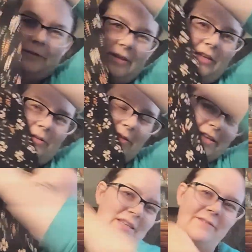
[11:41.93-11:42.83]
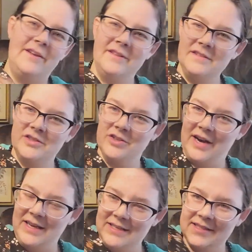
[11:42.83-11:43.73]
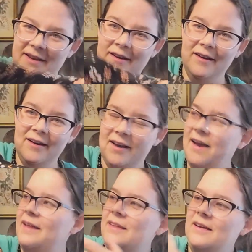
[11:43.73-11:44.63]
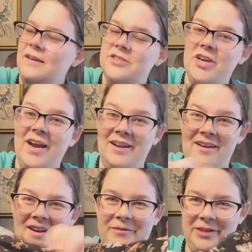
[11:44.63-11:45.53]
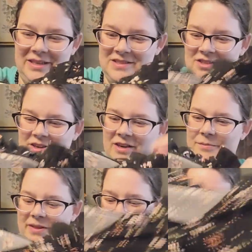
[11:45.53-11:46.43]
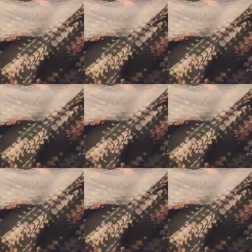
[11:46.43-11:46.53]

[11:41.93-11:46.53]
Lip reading: really cute things. I found this dress. I think I'll try it on and we'll insert it, but this